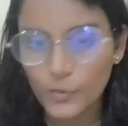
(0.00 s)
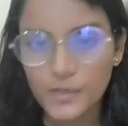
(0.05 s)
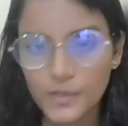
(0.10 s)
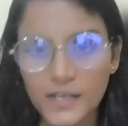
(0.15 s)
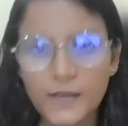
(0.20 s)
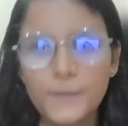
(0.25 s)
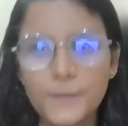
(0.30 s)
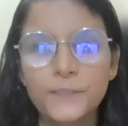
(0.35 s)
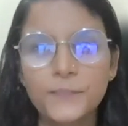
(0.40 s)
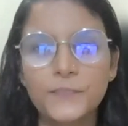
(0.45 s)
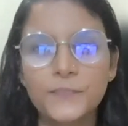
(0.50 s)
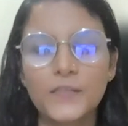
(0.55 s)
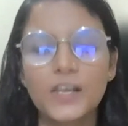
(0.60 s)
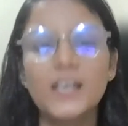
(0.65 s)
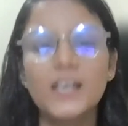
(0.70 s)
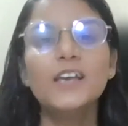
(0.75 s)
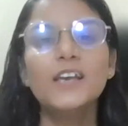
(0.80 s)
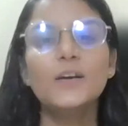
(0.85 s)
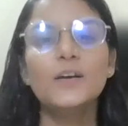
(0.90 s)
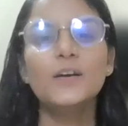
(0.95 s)
Okay.
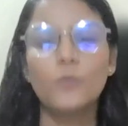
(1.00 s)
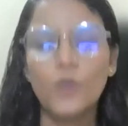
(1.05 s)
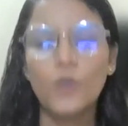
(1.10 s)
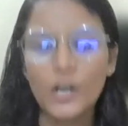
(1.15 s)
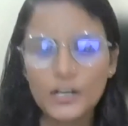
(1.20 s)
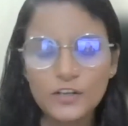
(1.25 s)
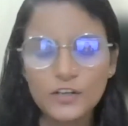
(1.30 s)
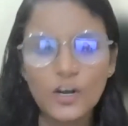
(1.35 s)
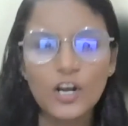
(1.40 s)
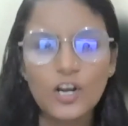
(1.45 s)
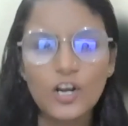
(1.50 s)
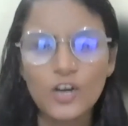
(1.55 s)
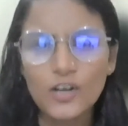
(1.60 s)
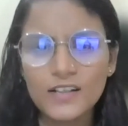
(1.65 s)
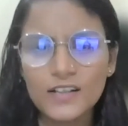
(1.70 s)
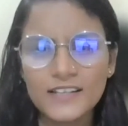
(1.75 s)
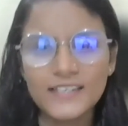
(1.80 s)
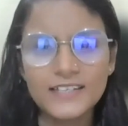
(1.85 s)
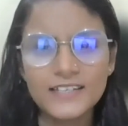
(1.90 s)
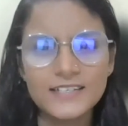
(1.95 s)
What are
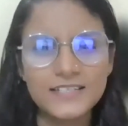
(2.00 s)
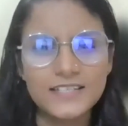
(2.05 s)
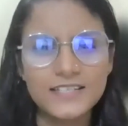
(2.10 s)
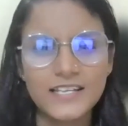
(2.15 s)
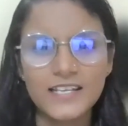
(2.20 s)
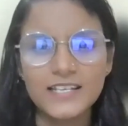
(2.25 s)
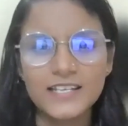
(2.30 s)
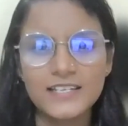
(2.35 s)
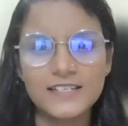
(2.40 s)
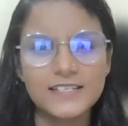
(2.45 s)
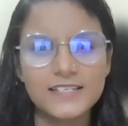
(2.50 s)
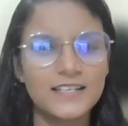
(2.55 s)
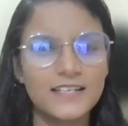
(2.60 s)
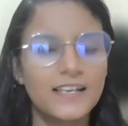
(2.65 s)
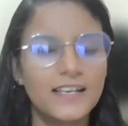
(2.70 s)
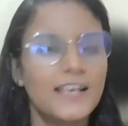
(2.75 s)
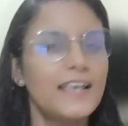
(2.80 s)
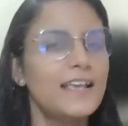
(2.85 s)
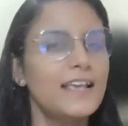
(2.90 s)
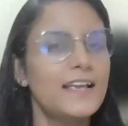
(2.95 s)
all these
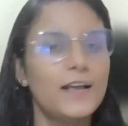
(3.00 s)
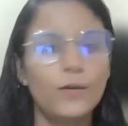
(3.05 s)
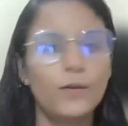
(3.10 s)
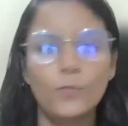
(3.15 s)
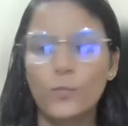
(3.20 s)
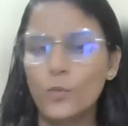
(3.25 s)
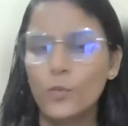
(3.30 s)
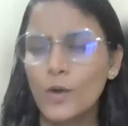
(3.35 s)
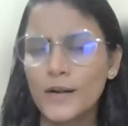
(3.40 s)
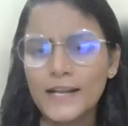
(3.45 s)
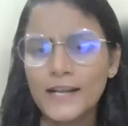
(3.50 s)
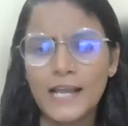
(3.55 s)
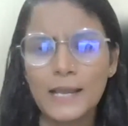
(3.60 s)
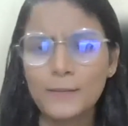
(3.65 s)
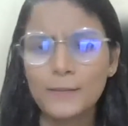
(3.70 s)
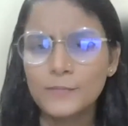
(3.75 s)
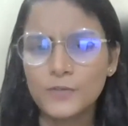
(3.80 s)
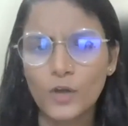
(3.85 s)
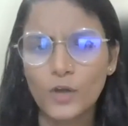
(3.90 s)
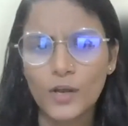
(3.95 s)
things? What
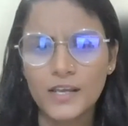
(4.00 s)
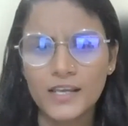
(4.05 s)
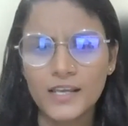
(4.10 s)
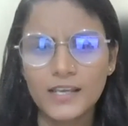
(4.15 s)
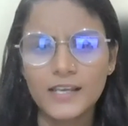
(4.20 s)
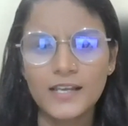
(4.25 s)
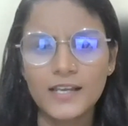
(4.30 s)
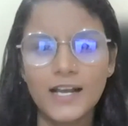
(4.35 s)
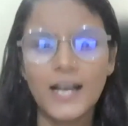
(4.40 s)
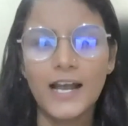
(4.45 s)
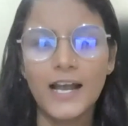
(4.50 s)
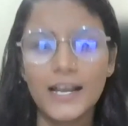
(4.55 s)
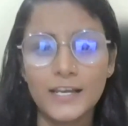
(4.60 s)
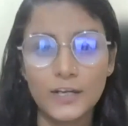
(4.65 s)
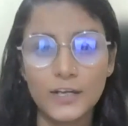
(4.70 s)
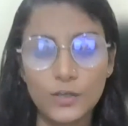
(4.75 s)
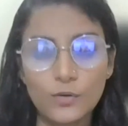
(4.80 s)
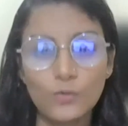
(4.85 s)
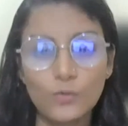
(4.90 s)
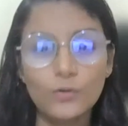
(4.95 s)
I am talking, I
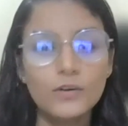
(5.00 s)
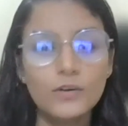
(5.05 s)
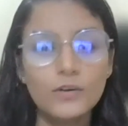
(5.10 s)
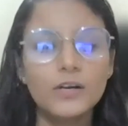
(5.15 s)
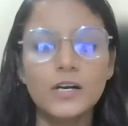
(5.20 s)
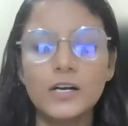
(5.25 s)
know.